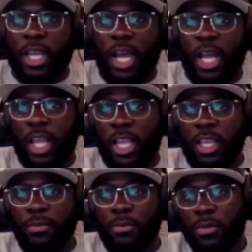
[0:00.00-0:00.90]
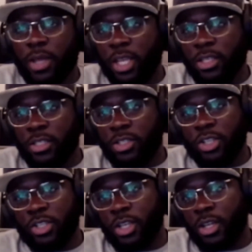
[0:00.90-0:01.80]
I like him as
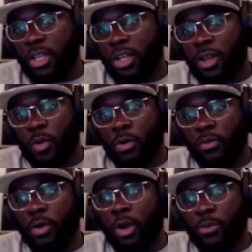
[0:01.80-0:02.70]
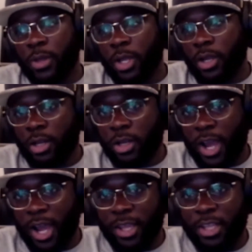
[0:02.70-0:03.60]
just a overall player.
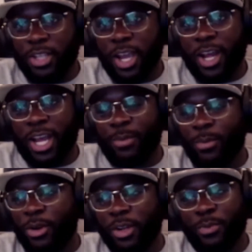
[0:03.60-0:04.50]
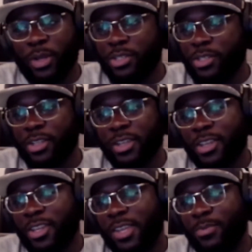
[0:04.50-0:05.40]
He's got high motor. He plays
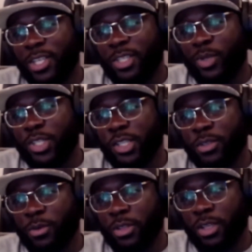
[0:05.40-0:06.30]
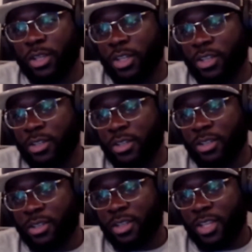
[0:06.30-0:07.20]
the position really good.
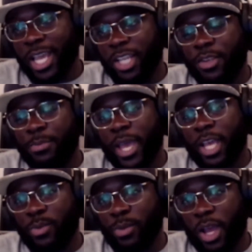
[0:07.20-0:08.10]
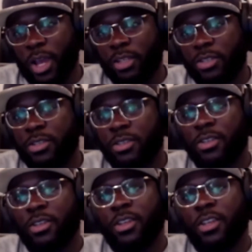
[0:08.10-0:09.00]
He actually pass blocks
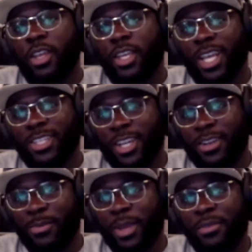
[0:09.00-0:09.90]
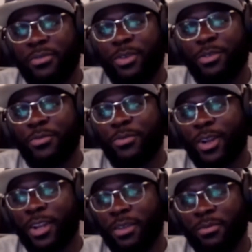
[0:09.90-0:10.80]
and catch out the backfield,
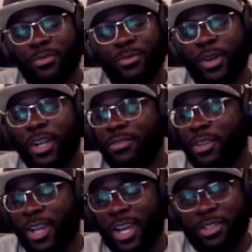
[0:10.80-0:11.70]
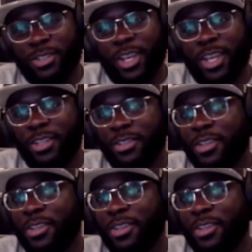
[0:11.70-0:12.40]
run after contact.